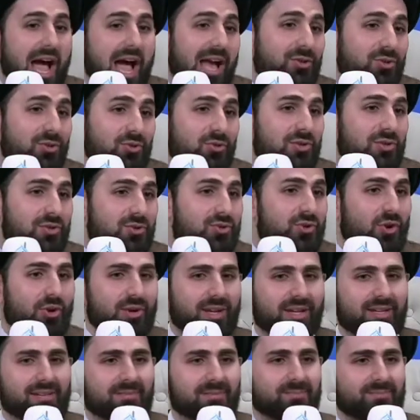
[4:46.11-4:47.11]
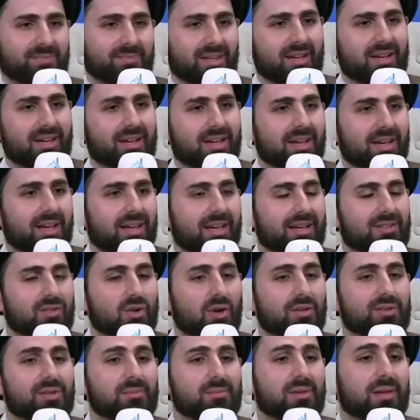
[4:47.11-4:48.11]
I do enjoy it. He
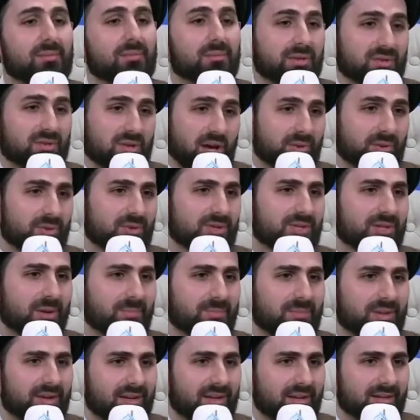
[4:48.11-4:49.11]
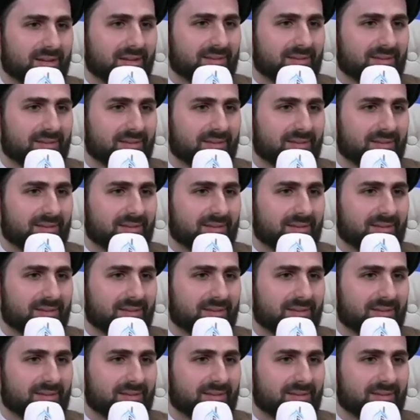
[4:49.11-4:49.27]
told him, let me tell you something.